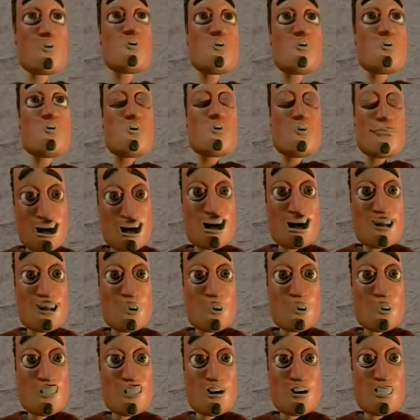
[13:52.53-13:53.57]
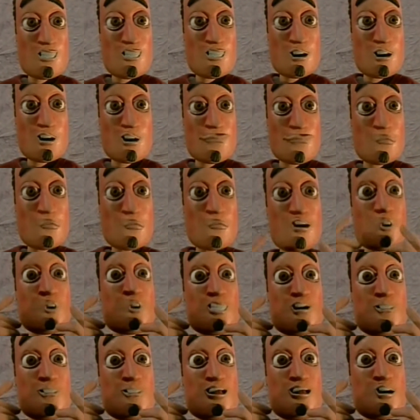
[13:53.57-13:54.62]
Oh, man, you took something
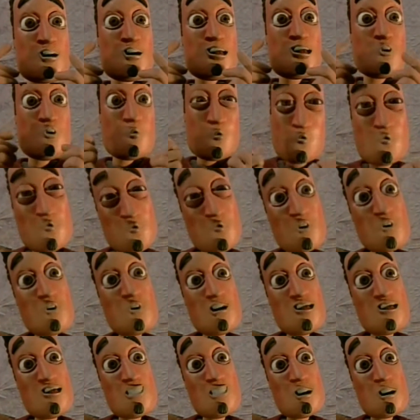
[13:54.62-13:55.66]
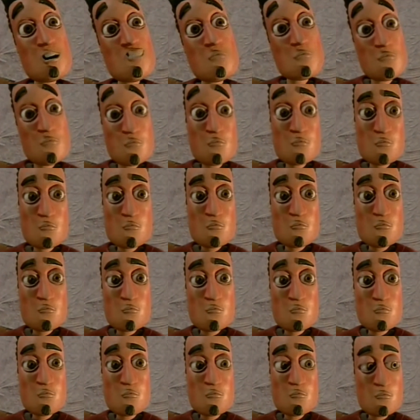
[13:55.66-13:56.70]
beautiful and you ruined it. Hey, did you get a
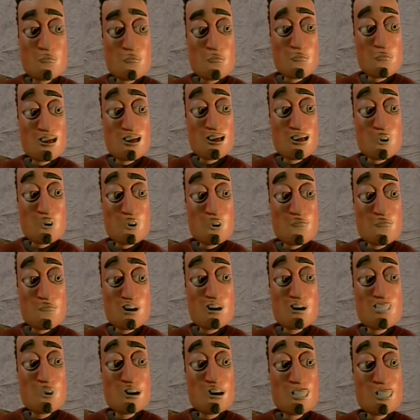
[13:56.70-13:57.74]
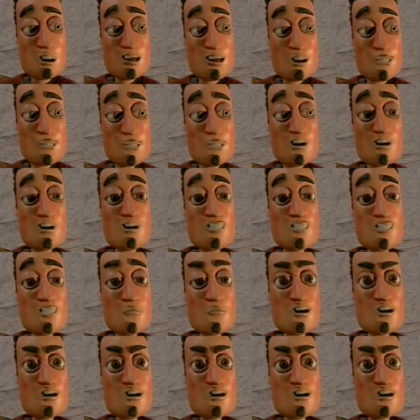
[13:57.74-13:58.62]
haircut? No, my head was in a vice.